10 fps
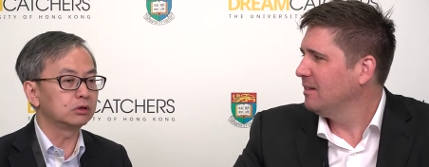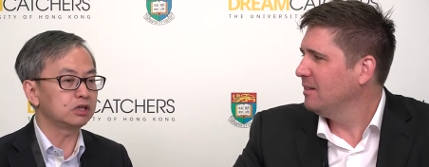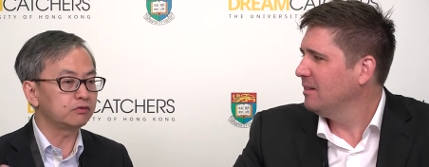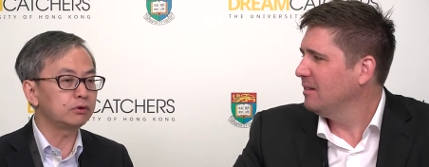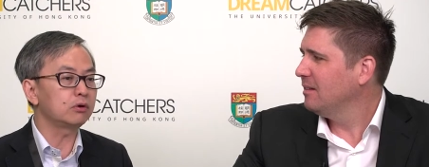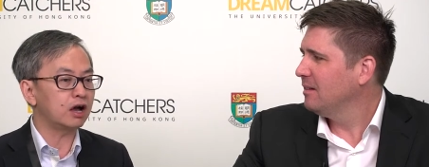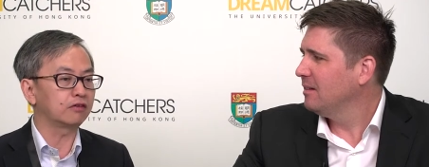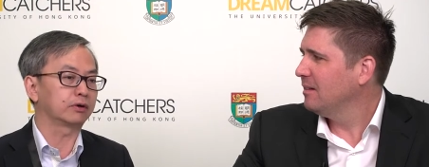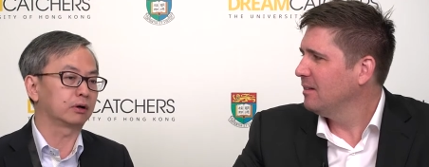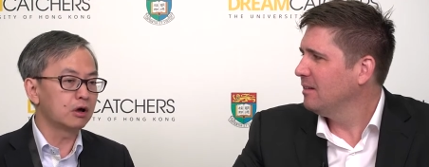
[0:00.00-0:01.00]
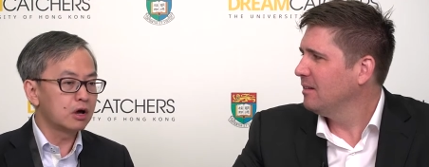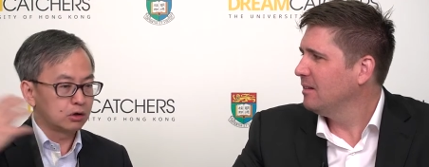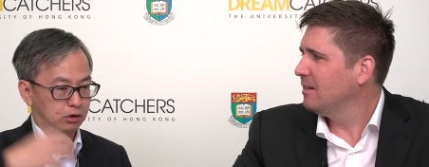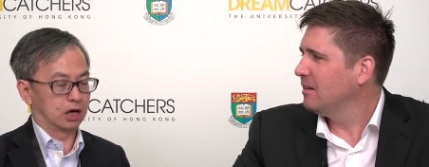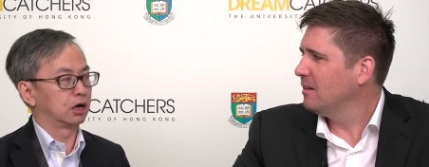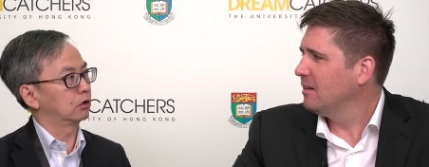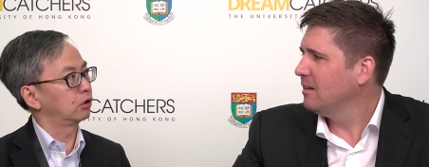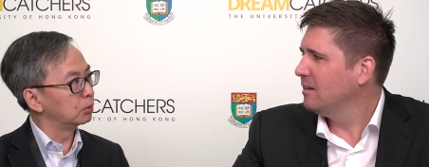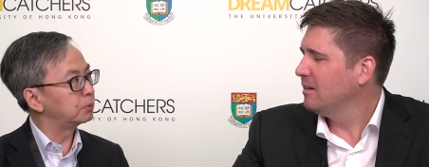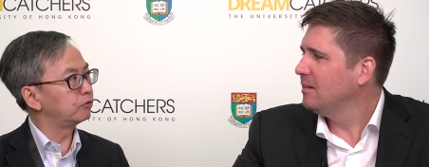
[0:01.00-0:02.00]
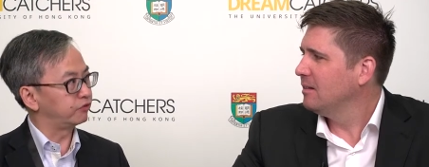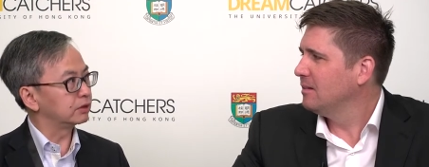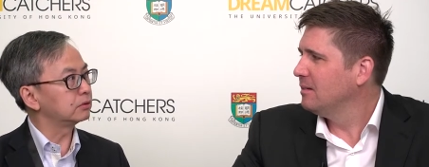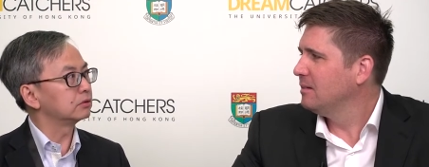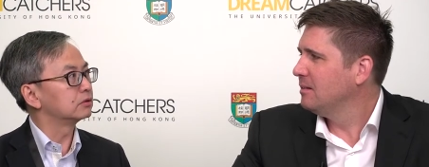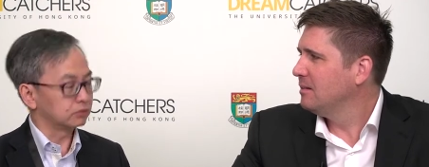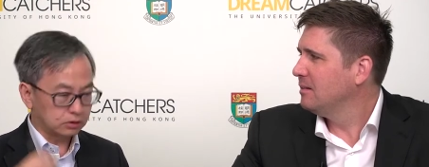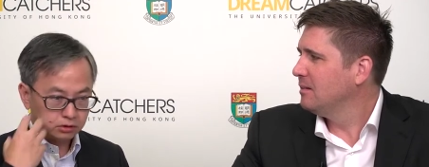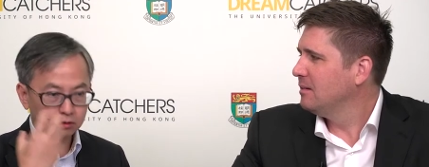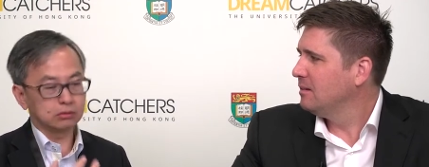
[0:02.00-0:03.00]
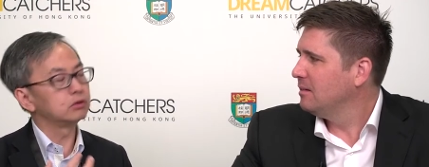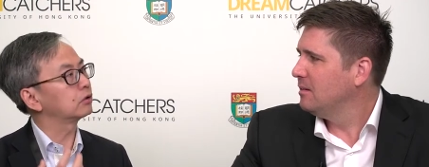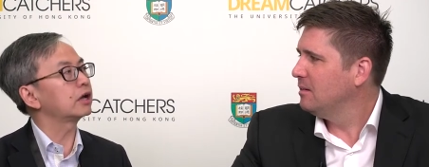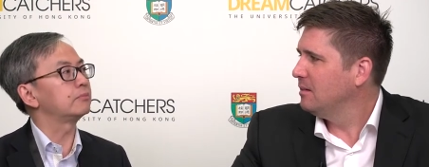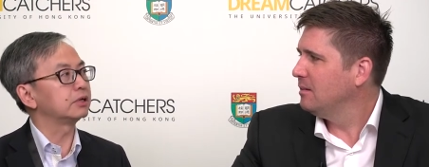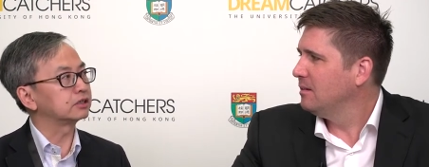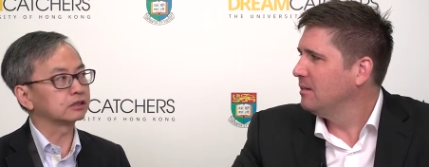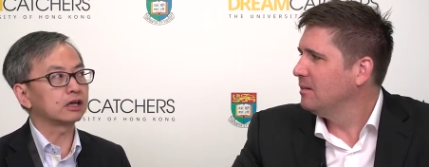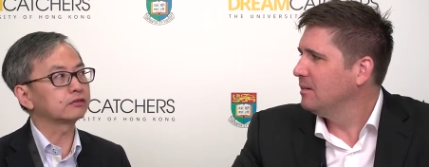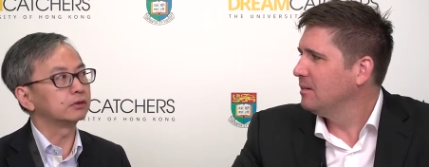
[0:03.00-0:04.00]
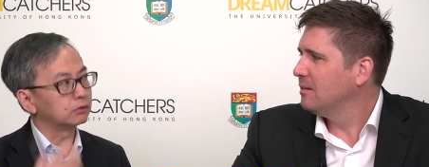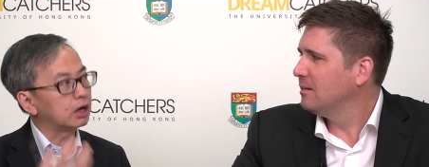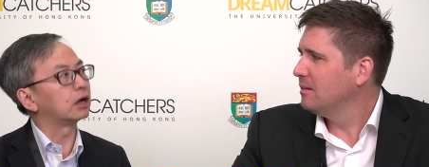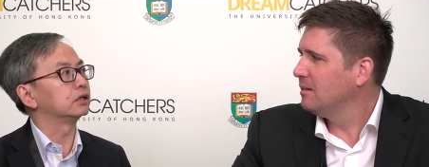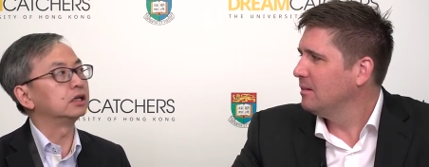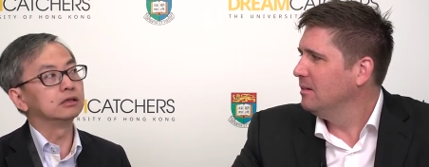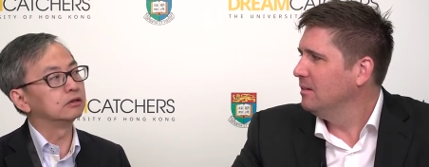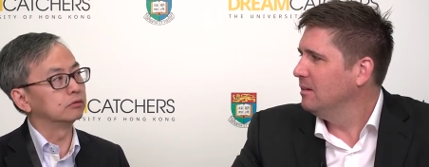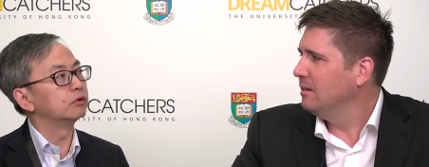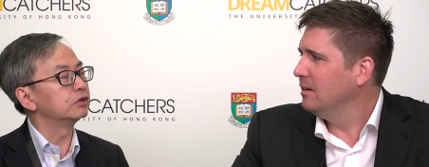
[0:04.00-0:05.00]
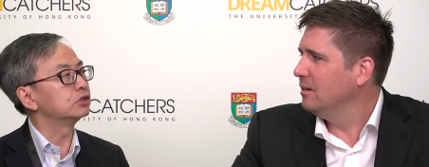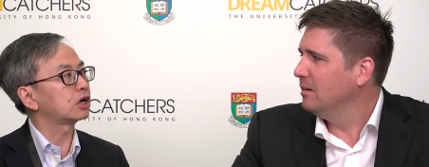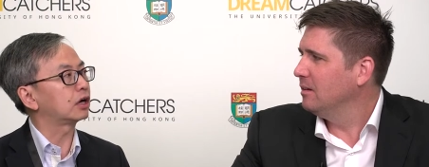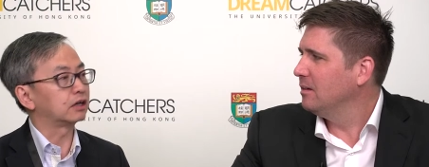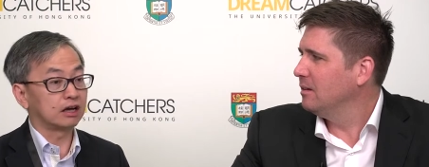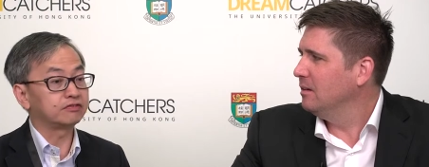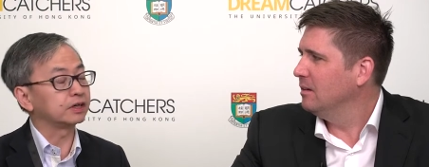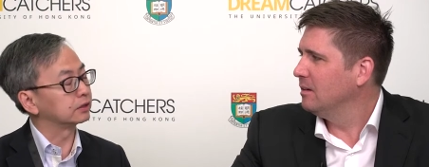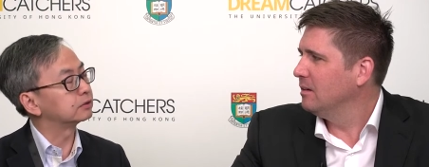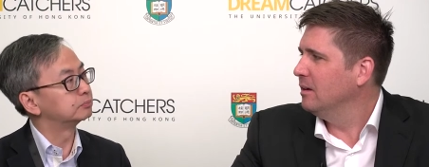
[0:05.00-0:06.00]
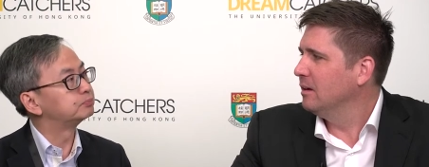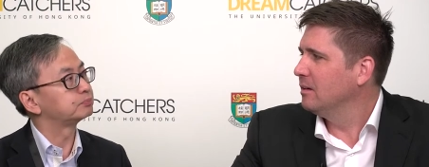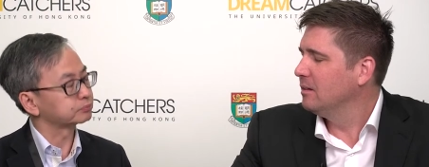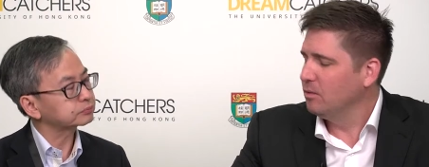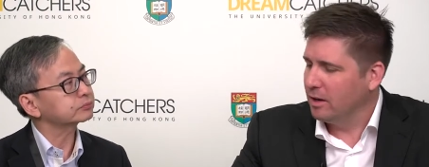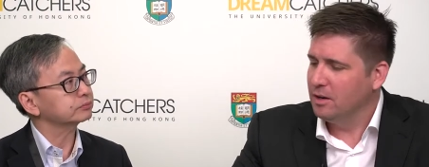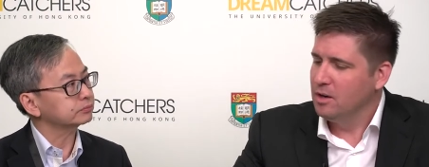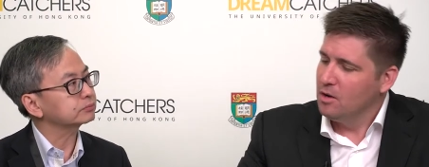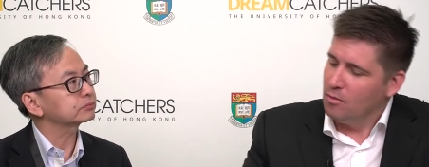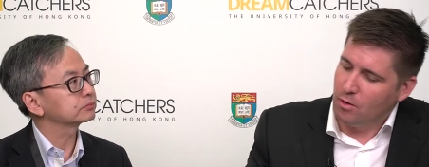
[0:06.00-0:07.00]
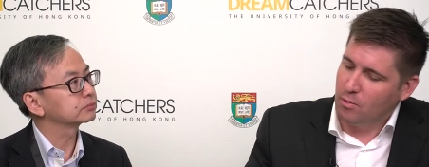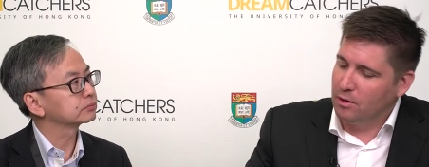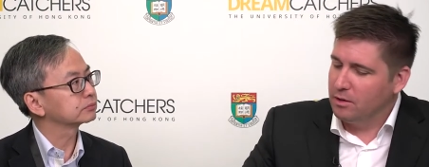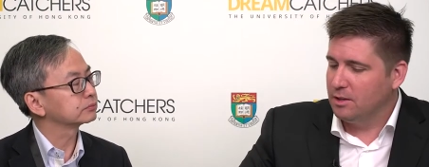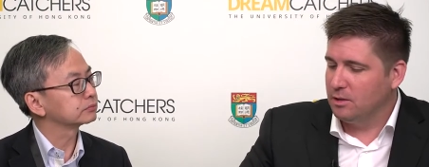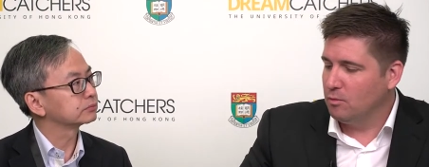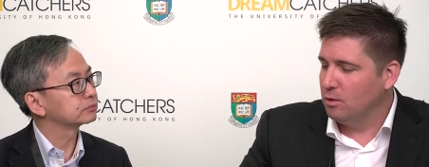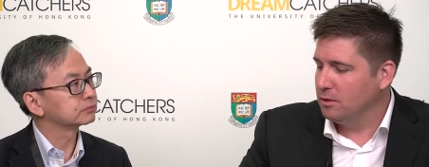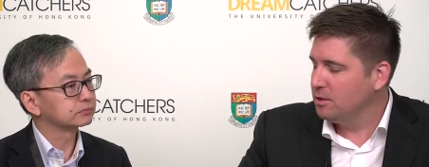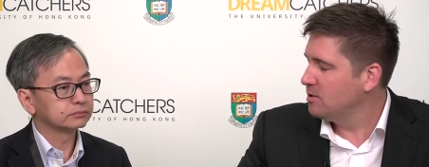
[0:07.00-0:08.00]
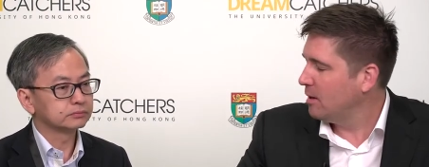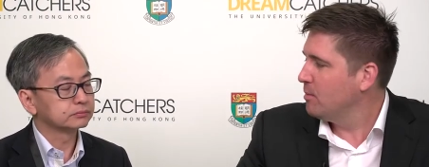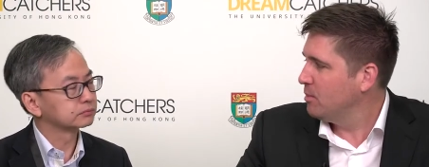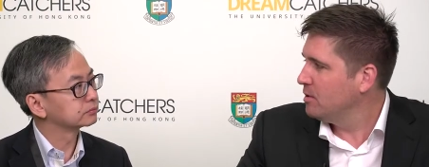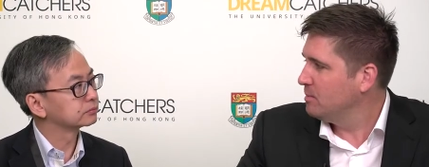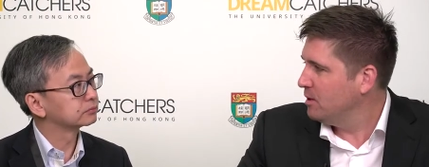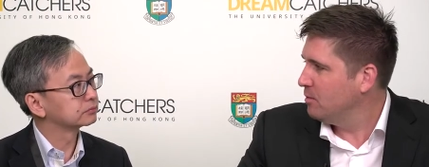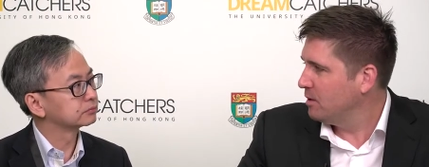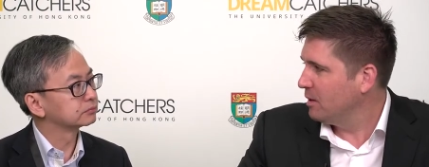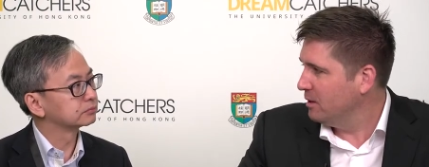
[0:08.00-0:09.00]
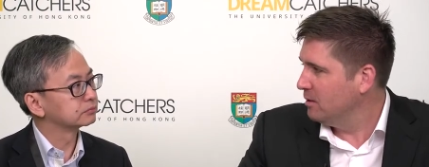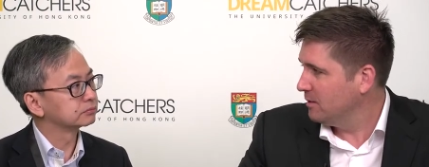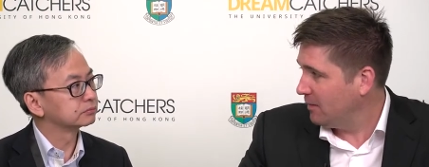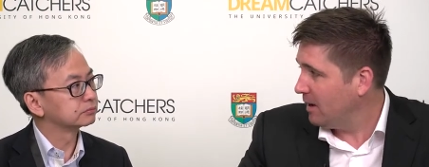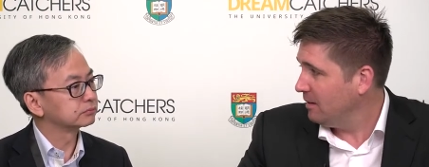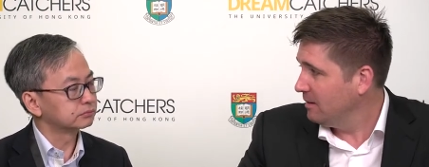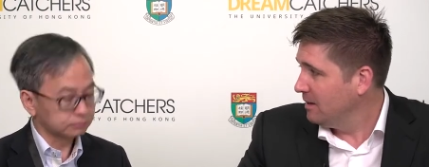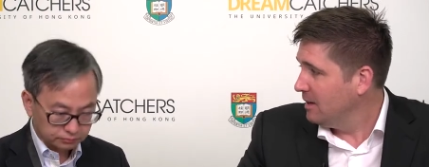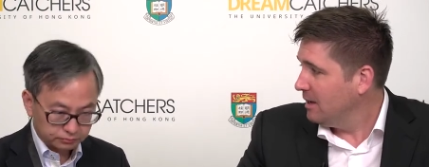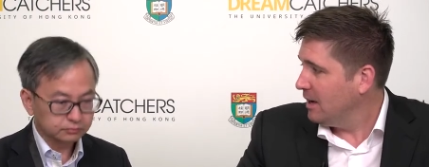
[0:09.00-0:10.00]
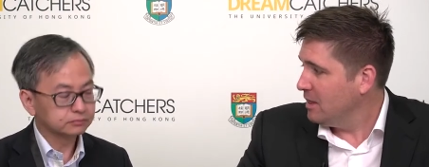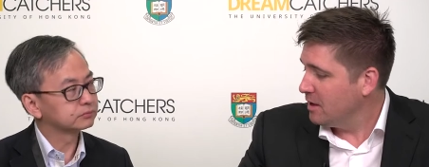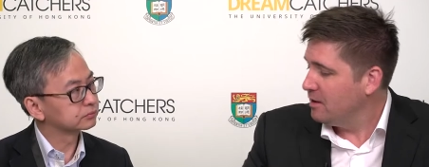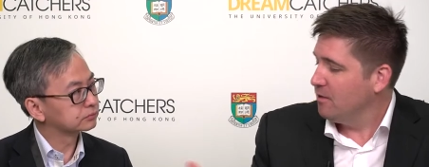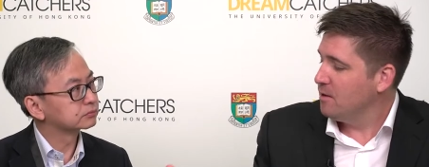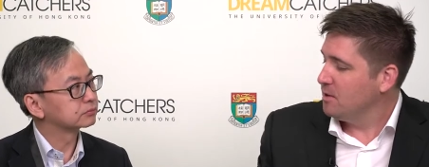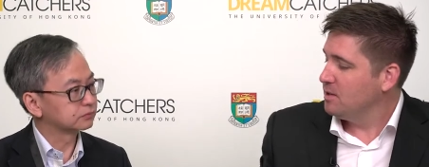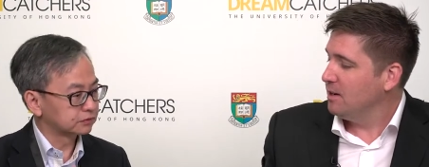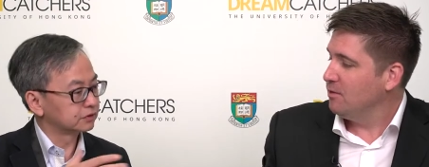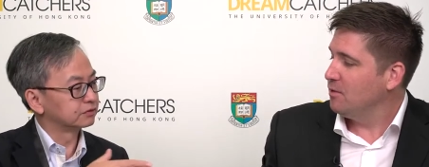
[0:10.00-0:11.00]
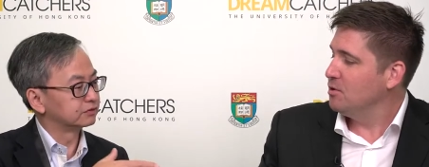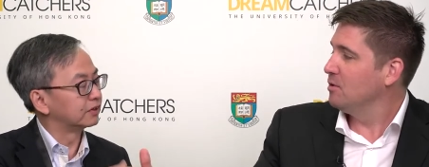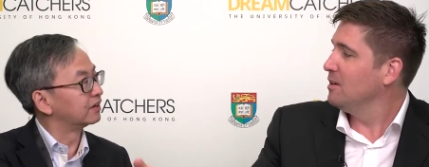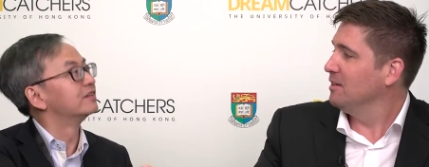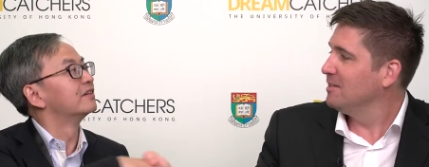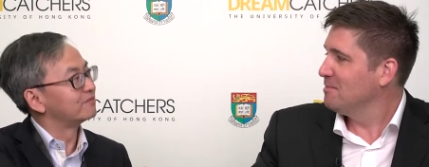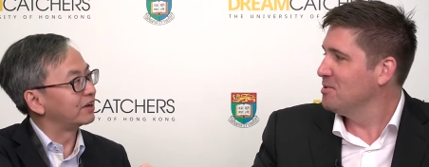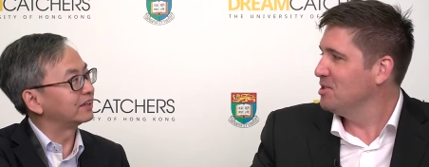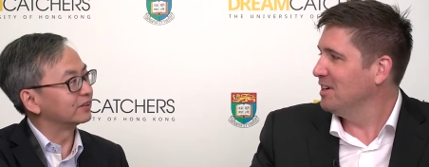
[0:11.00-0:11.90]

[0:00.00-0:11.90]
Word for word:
Speaker 1: know, if you have a, a uh, global view, you you can be successful uh, within China. I think.
Speaker 2: Yeah. Great. Well, we'll look to we'll look to Cyberport as being one of the leaders of that. And thank you very much, David, for joining us. Thank